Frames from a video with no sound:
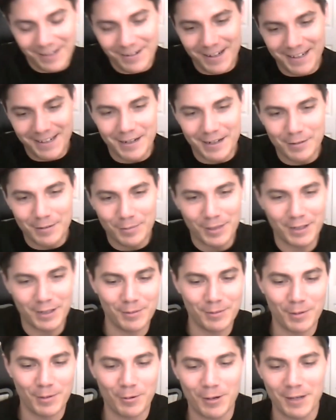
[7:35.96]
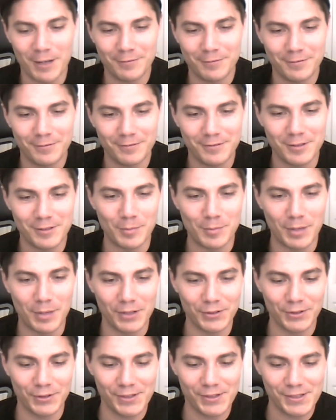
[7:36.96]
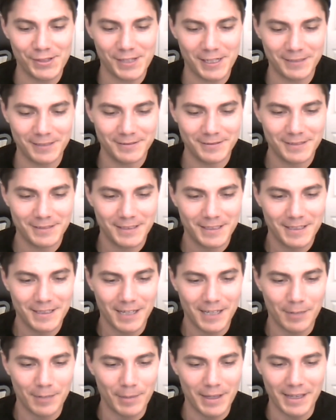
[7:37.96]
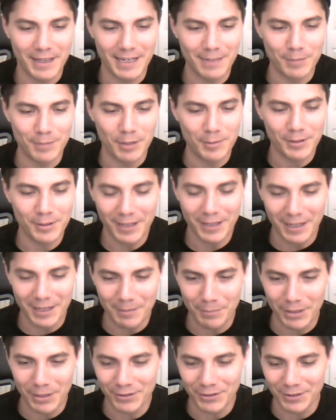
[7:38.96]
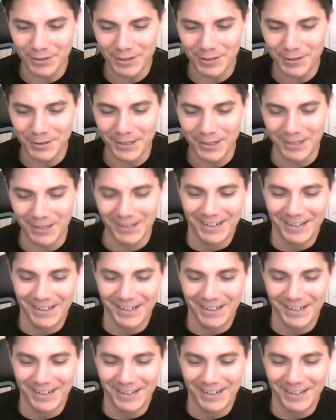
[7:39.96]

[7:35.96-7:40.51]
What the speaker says: right now playing with my wife, doing puzzles and stuff. At any moment they could bust through the door.